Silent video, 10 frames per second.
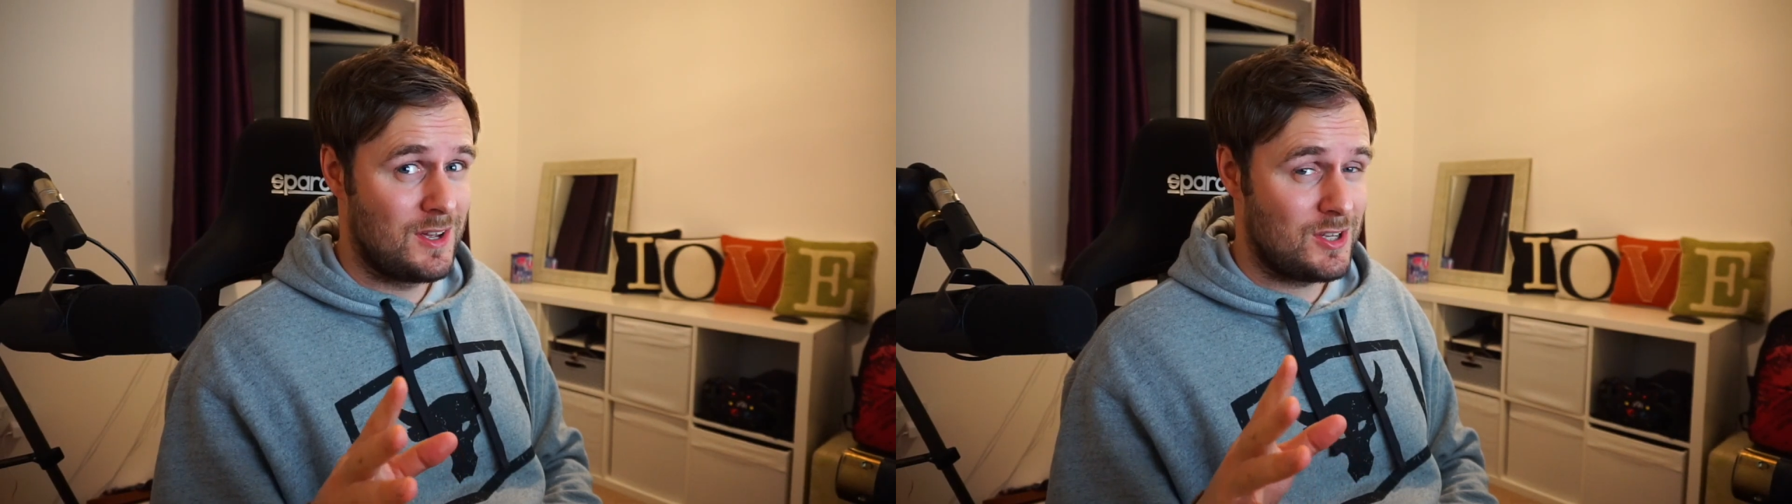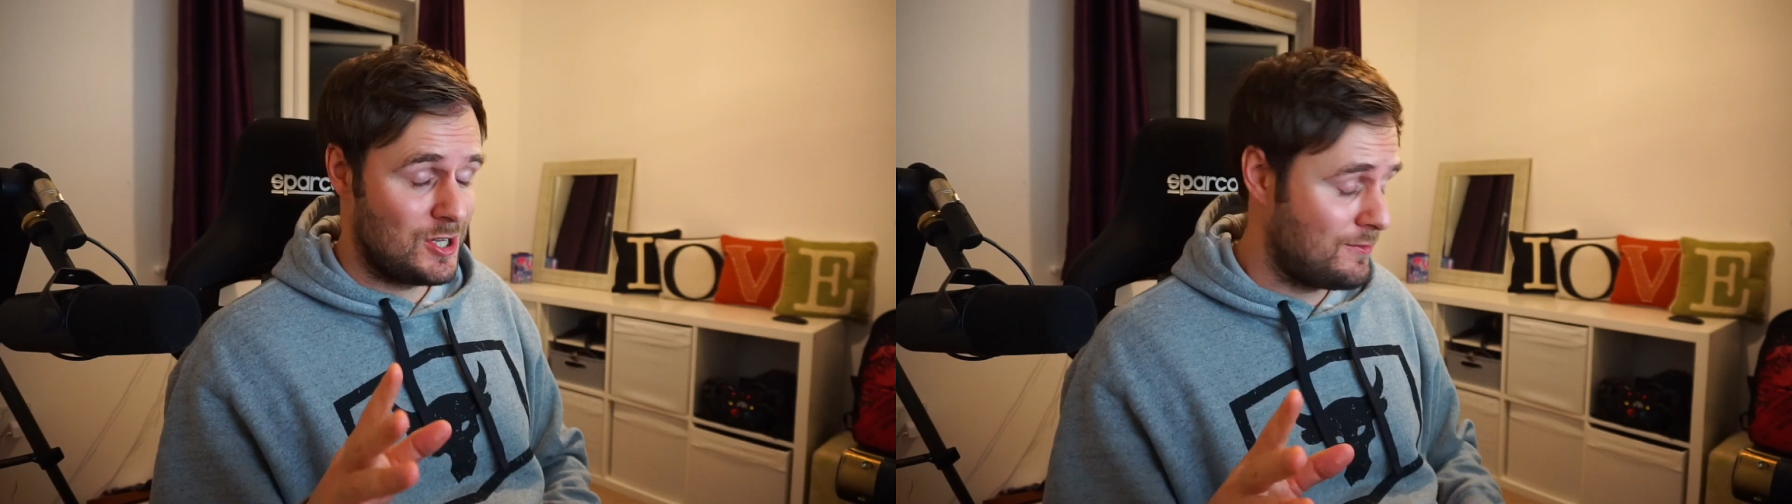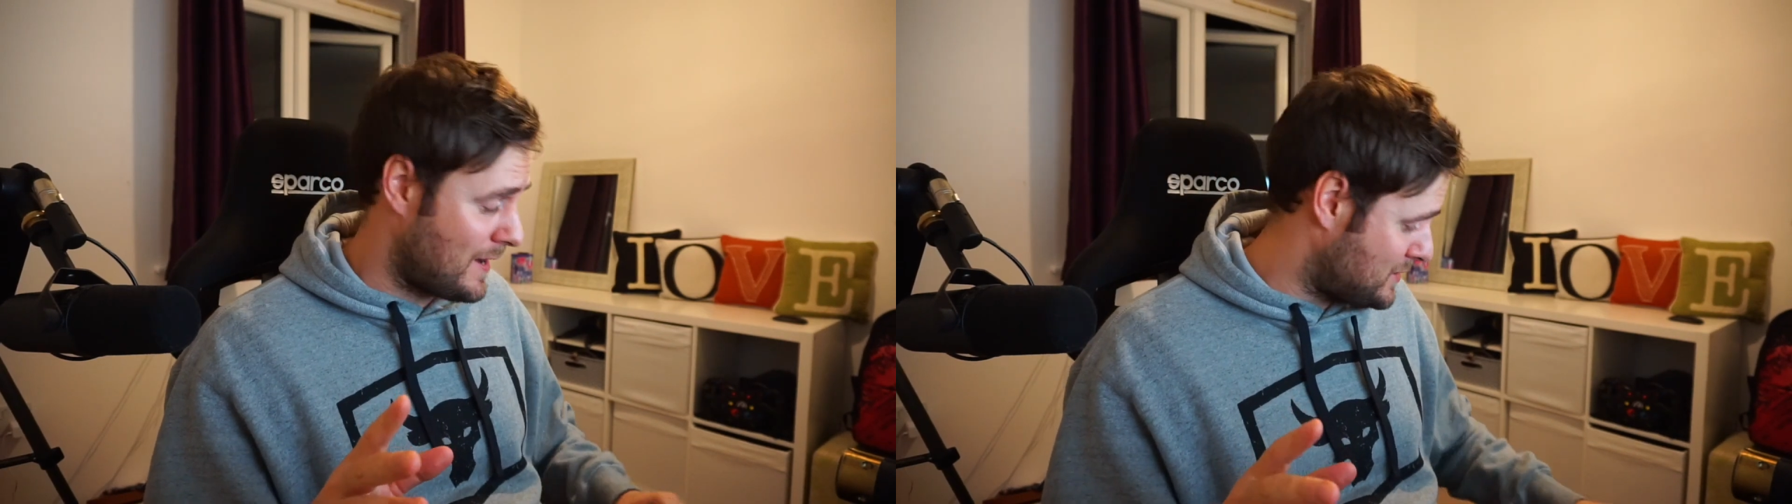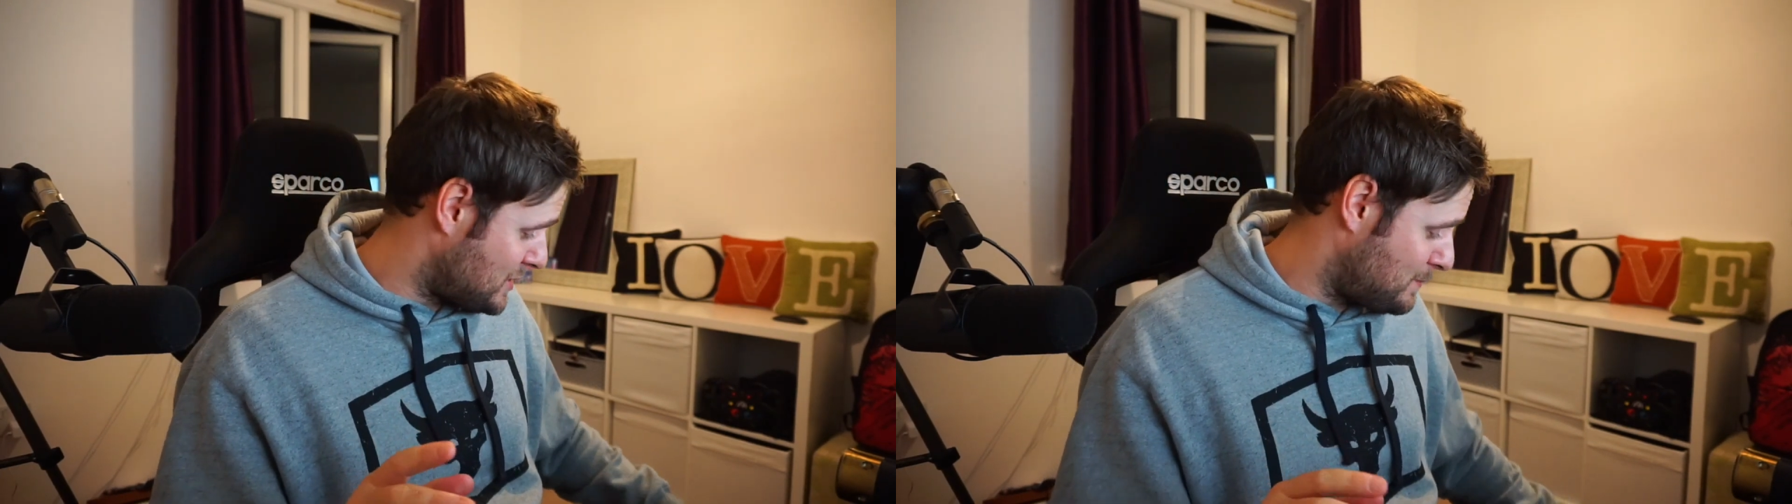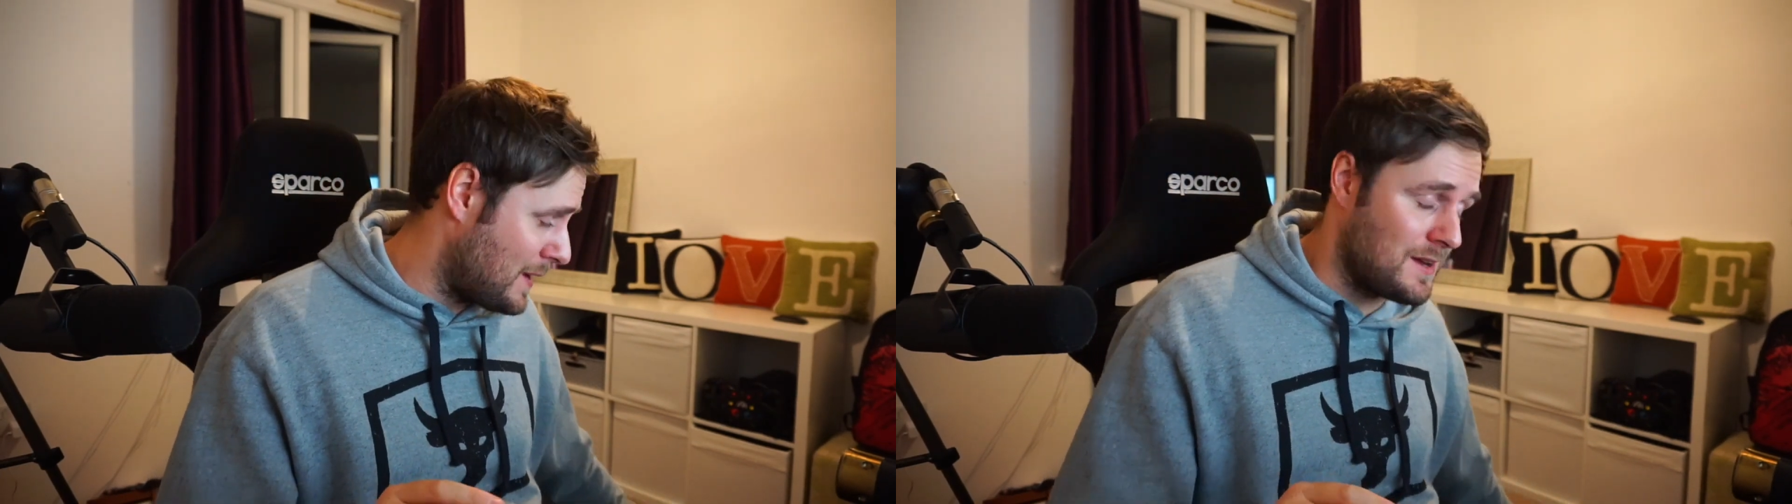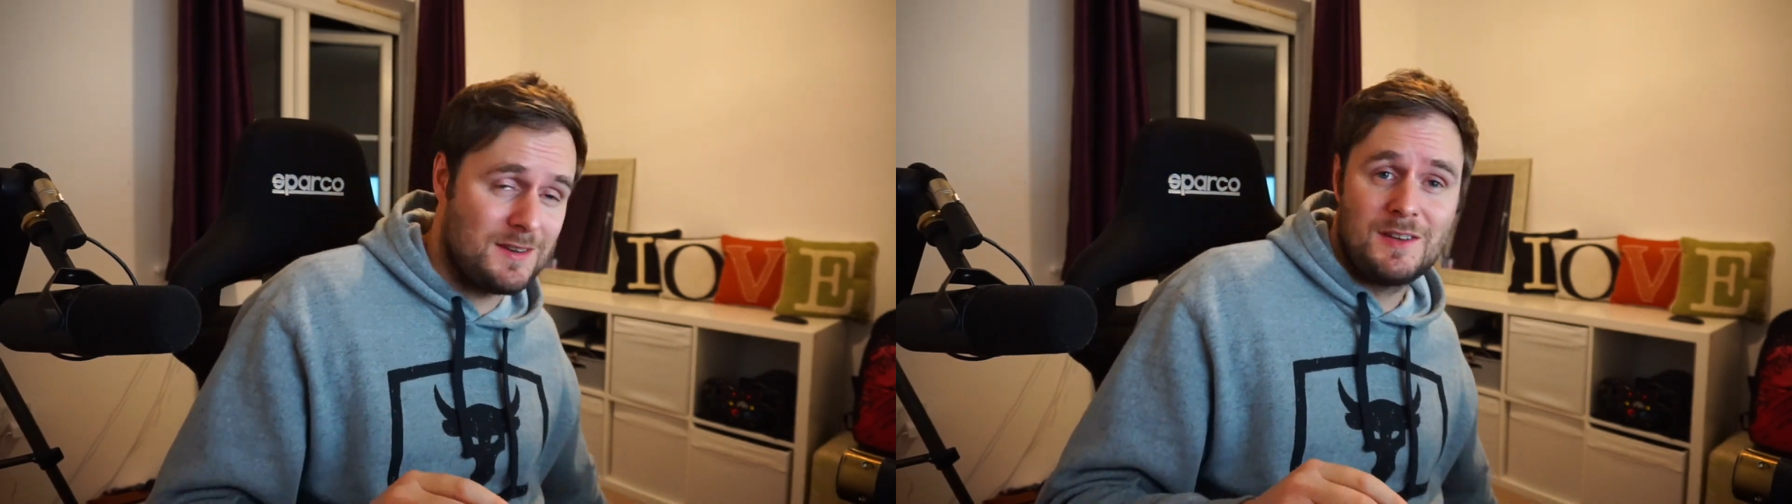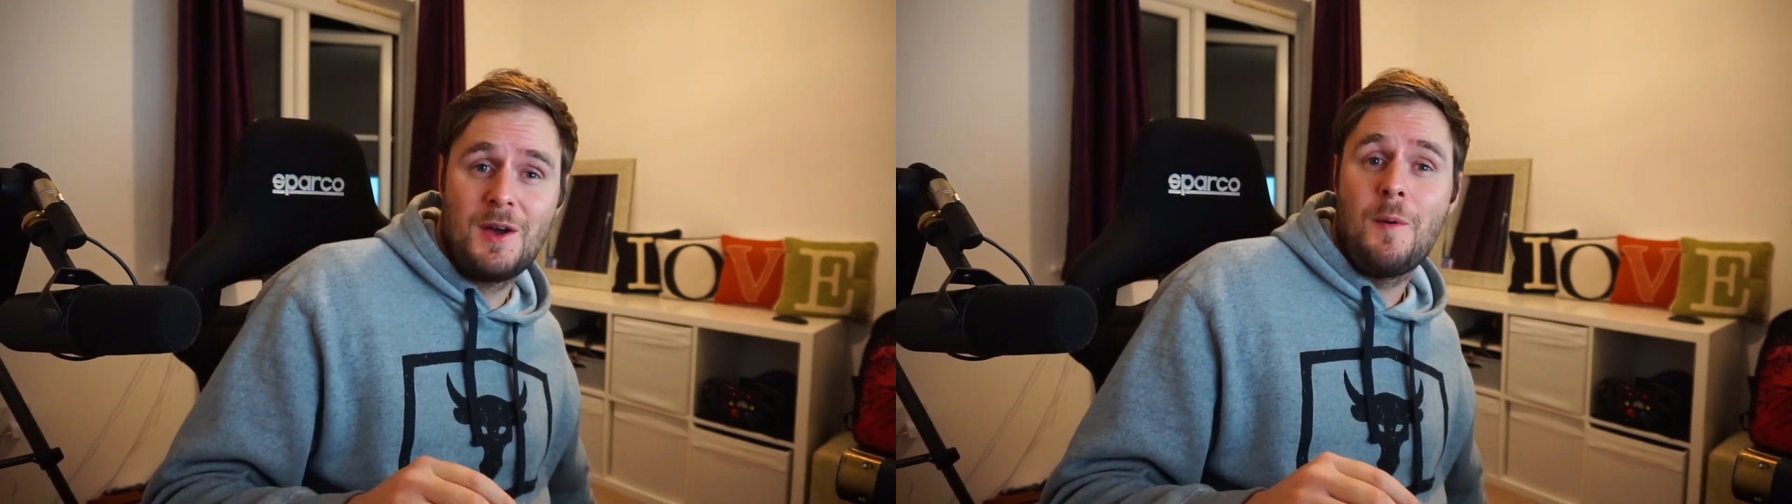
you've had to spend